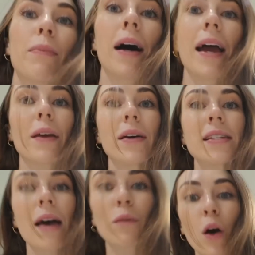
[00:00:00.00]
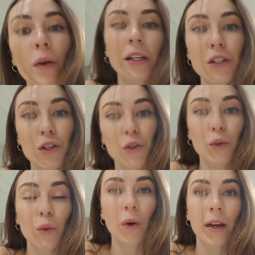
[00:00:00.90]
But anyways, I'm going
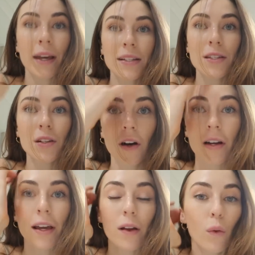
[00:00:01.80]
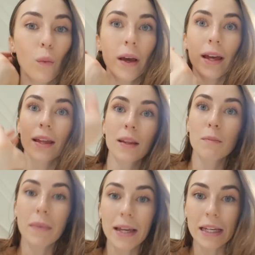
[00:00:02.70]
to get started
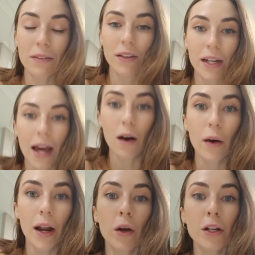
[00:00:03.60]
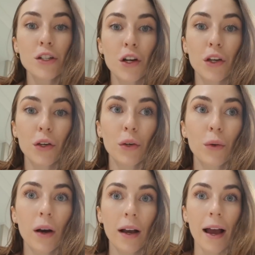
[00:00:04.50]
with my evening now, and I wanted to show
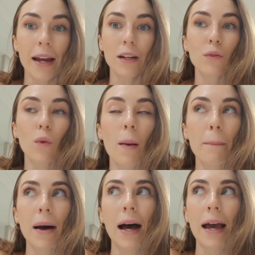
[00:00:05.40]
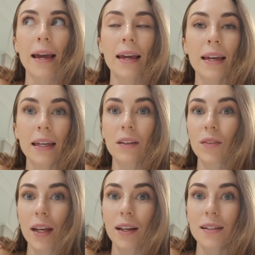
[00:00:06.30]
you kind of what my
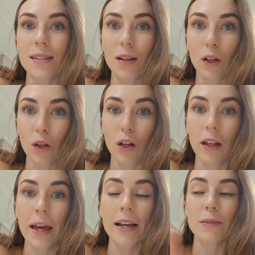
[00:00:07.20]
evenings look like,